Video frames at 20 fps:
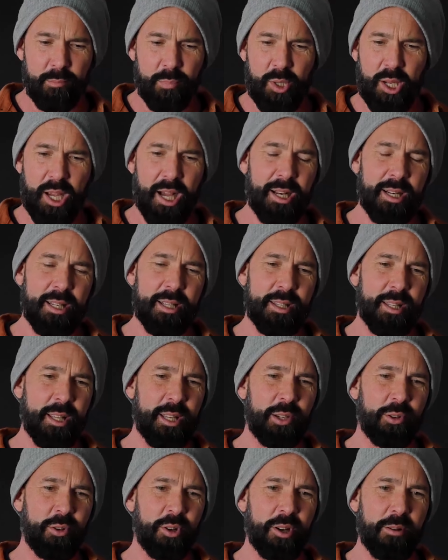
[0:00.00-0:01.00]
colours that
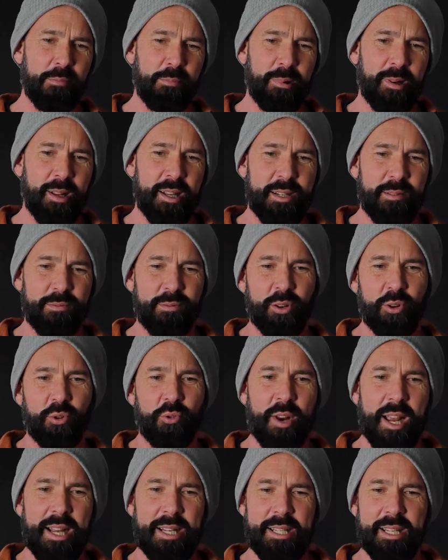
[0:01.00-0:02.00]
you can apply, different
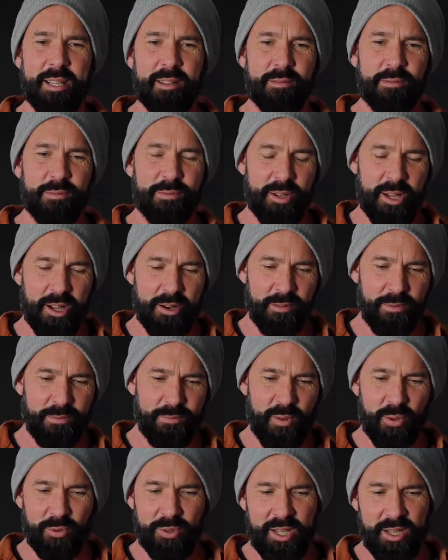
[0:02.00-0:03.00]
creative kind of
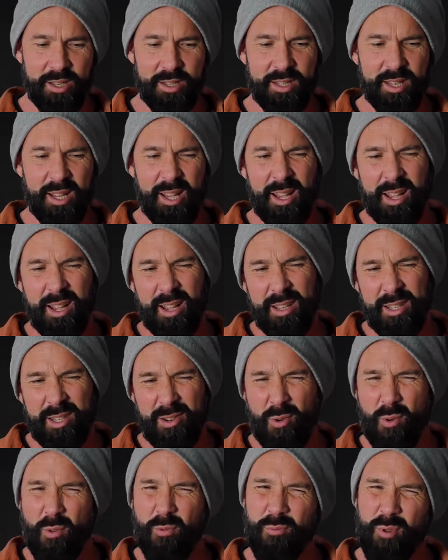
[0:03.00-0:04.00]
filters. It's
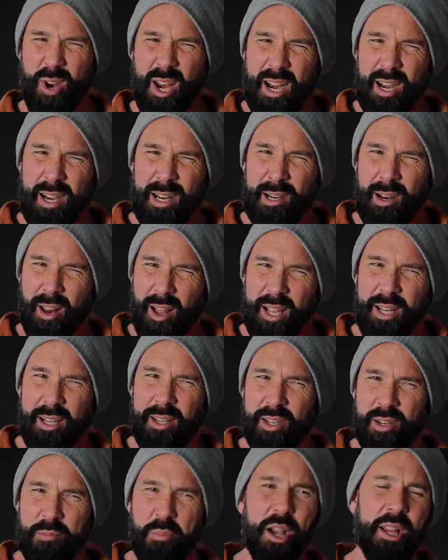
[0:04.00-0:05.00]
not really
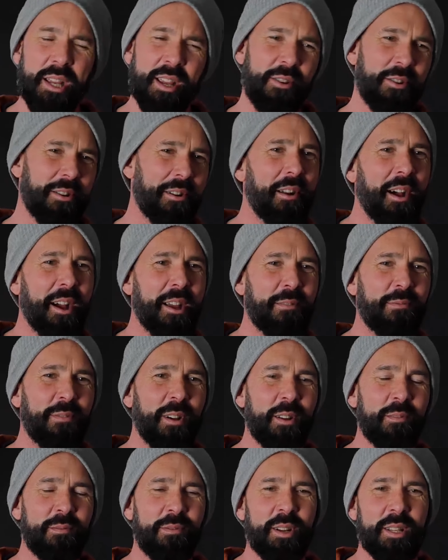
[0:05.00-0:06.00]
like you might get on an
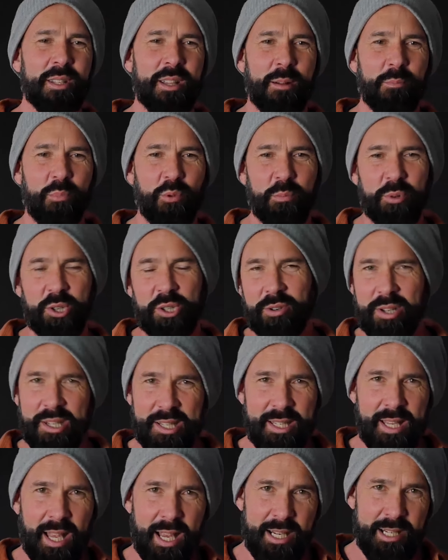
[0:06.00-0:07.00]
iPhone, for example, but you can
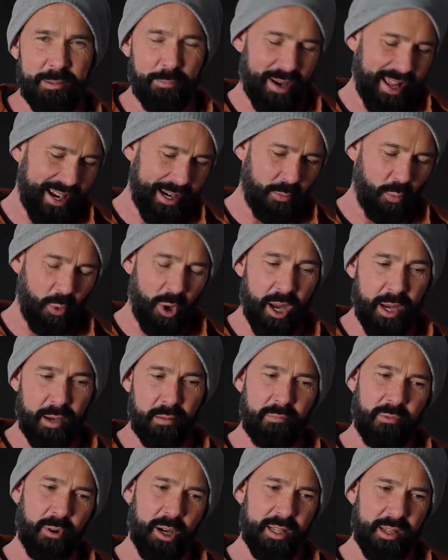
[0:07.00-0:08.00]
set it to black and white,
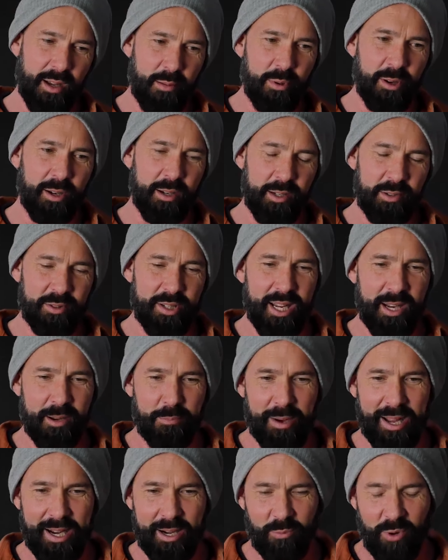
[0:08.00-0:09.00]
for example, and it'll take a
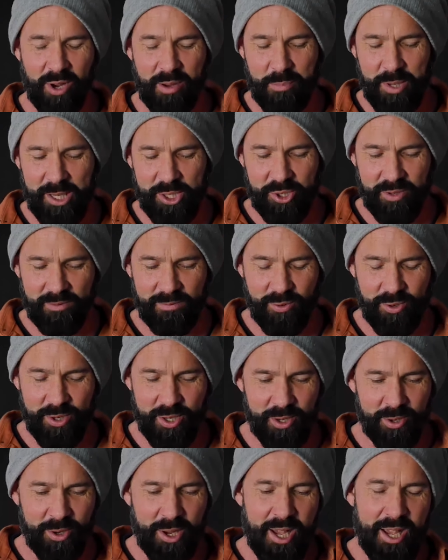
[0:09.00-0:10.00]
black and white picture for
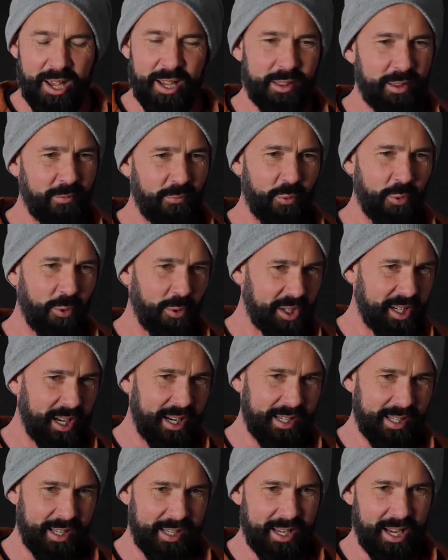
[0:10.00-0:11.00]
you. The RAW
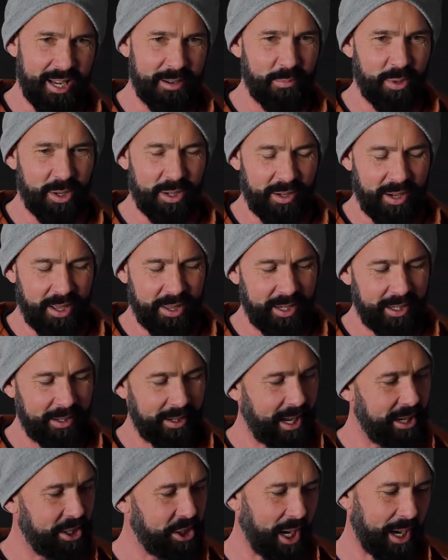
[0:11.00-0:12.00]
stays the same, but I think you
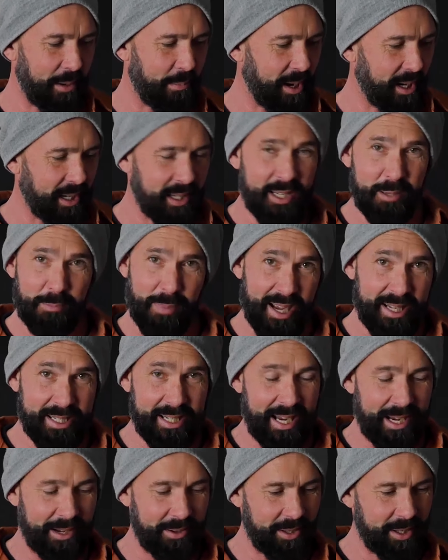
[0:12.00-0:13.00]
get JPEG spat
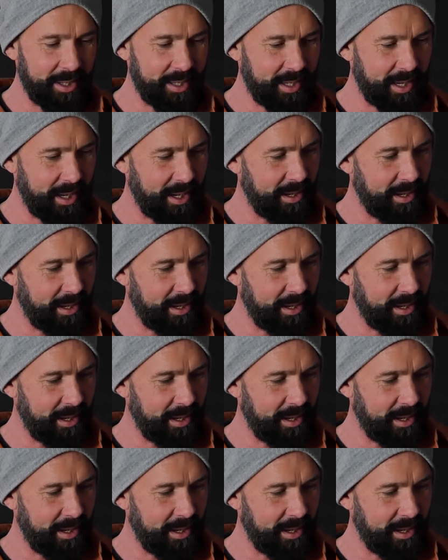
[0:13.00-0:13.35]
out that's